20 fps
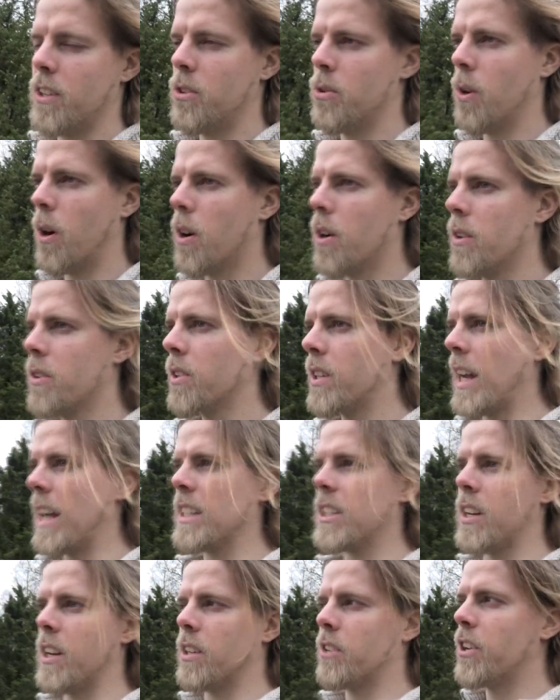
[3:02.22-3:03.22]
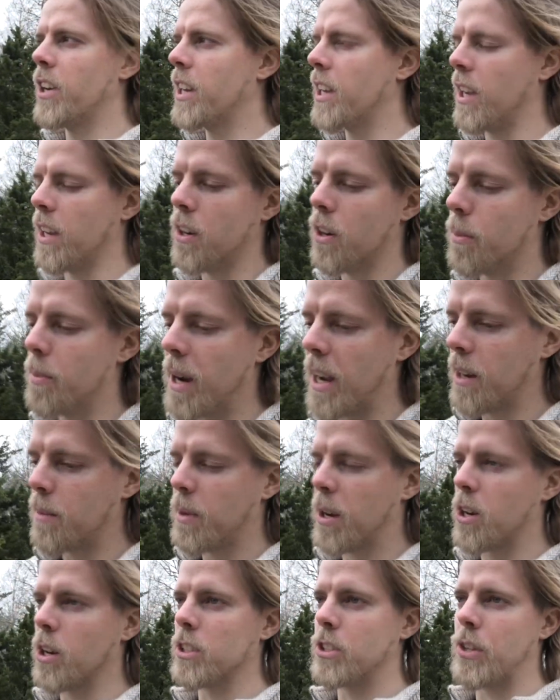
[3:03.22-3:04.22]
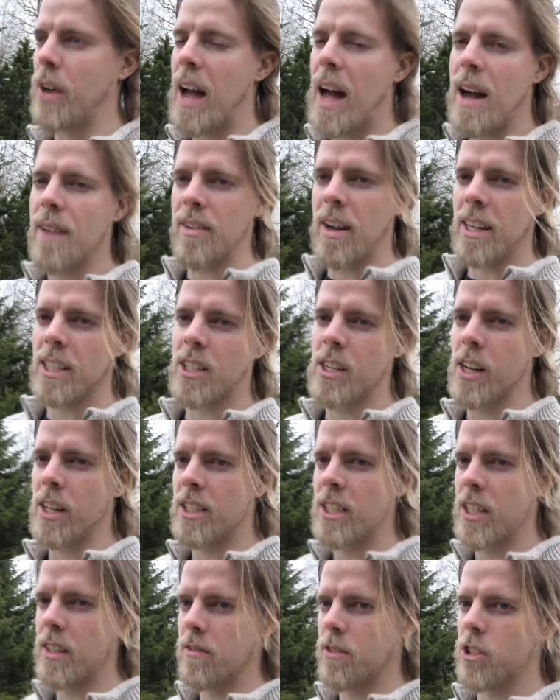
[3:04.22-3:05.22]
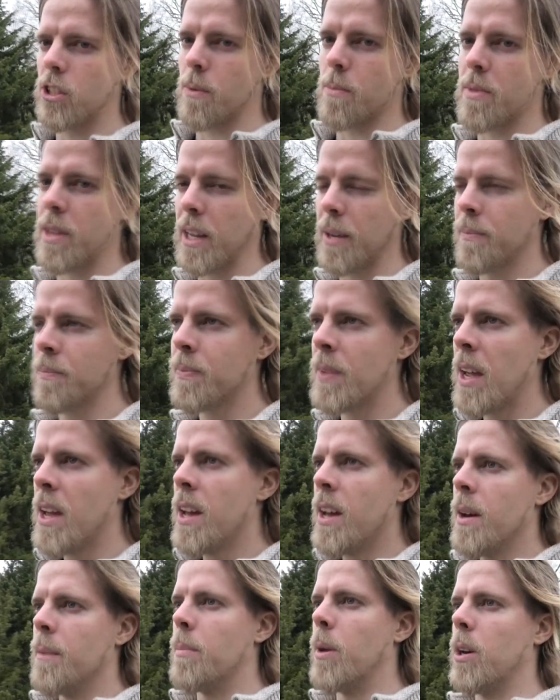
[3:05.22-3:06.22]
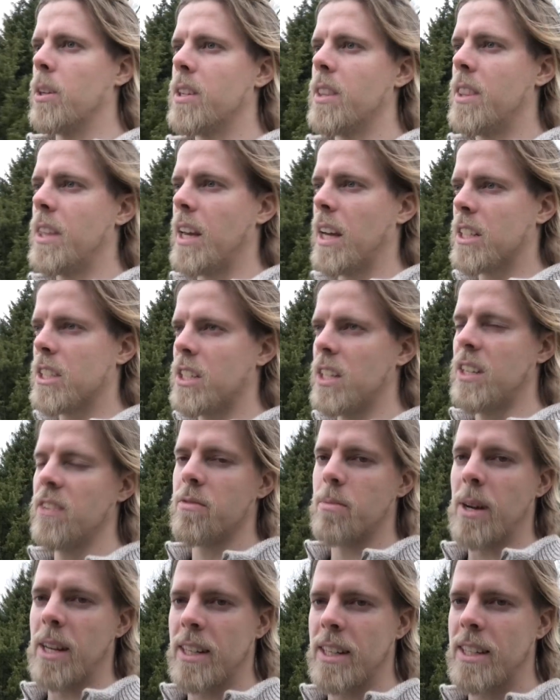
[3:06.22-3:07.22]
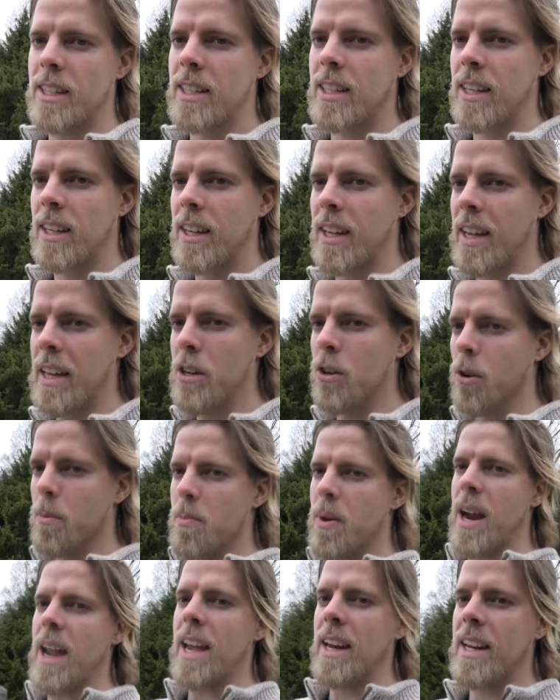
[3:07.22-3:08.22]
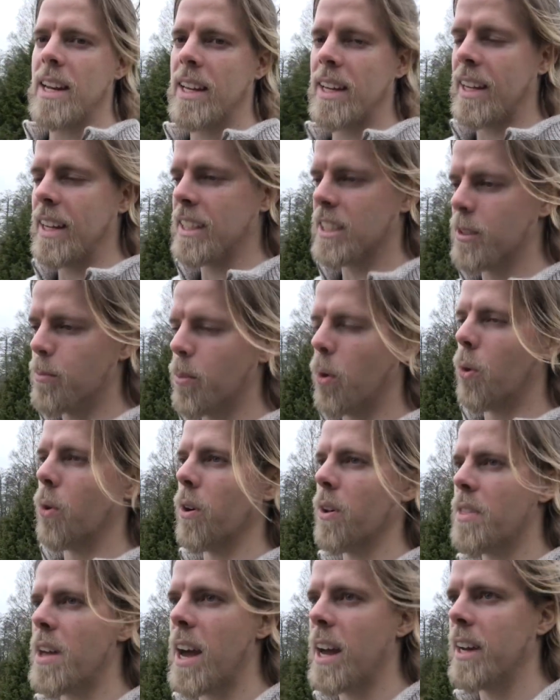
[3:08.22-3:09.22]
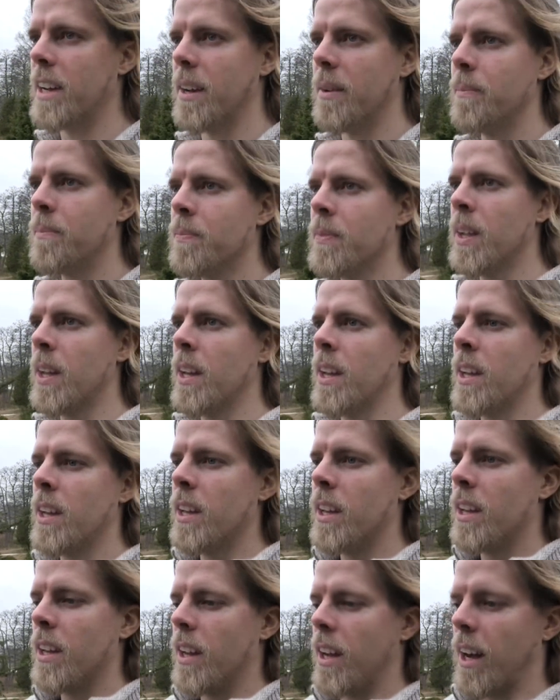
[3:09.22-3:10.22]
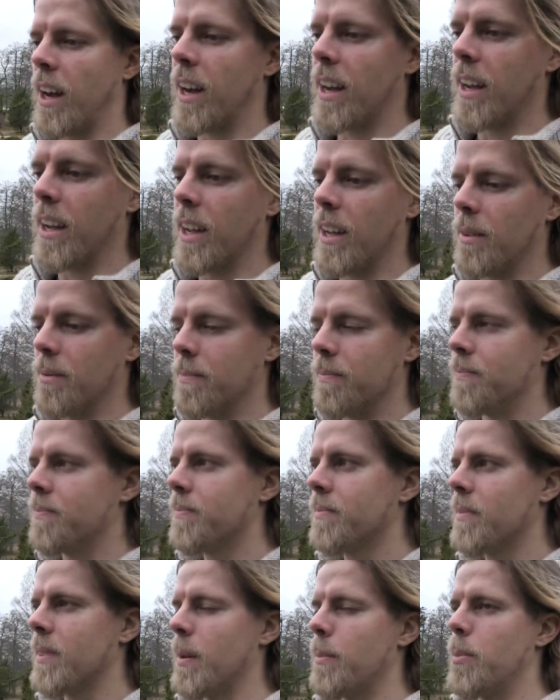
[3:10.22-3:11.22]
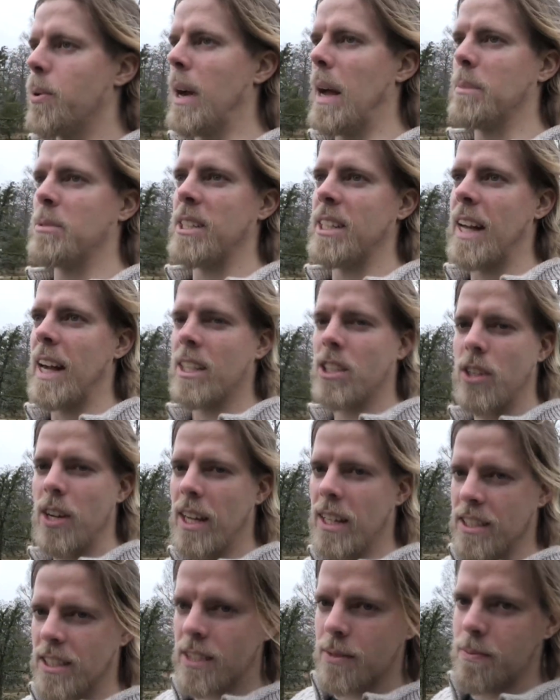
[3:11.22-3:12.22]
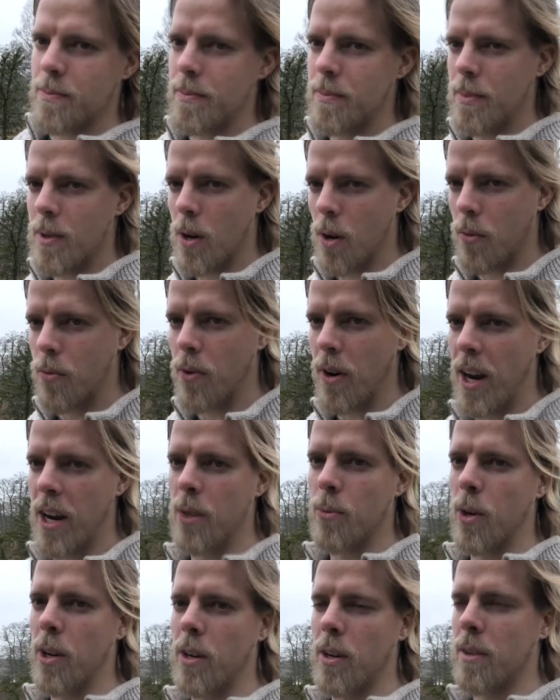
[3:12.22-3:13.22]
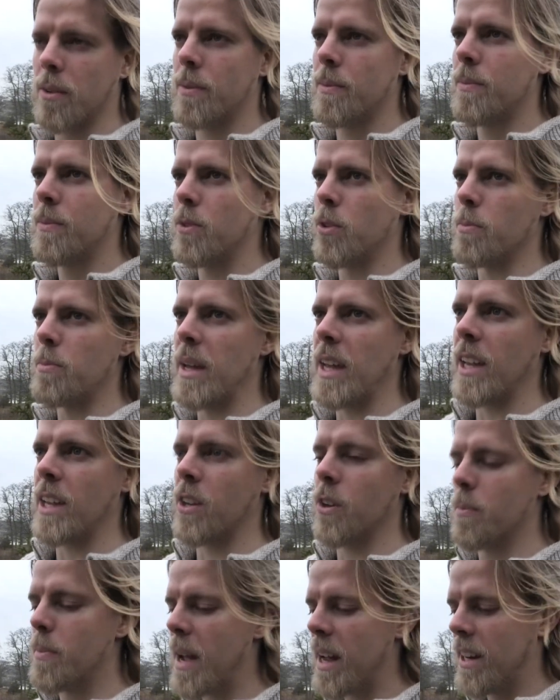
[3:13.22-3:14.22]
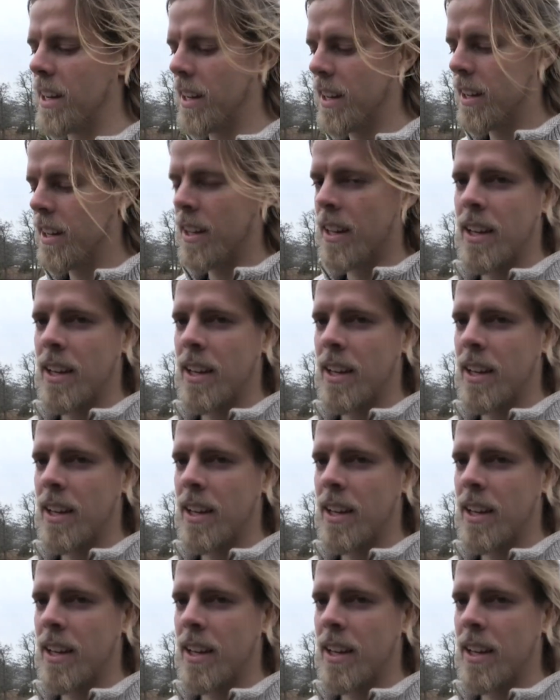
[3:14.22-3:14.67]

you aren't actually tricking your brain because you have actually achieved something but the achievement in your brain is more than uh, perhaps it actually is you know for anyone to make your bed